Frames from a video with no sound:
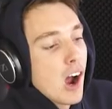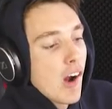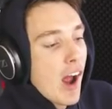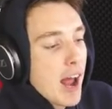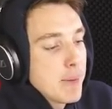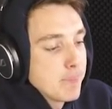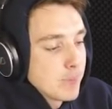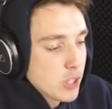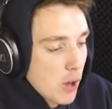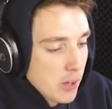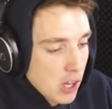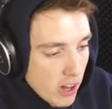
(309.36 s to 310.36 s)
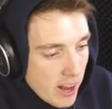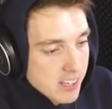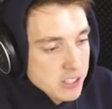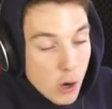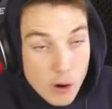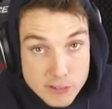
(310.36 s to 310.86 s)
All right, so the
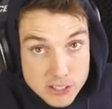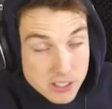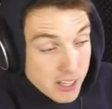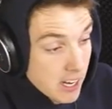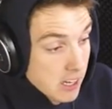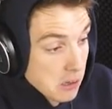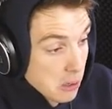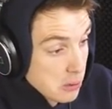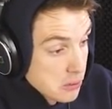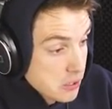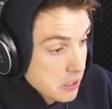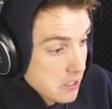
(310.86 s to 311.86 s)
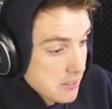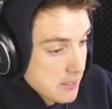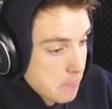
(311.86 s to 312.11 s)
clowns are obviously gonna lose because the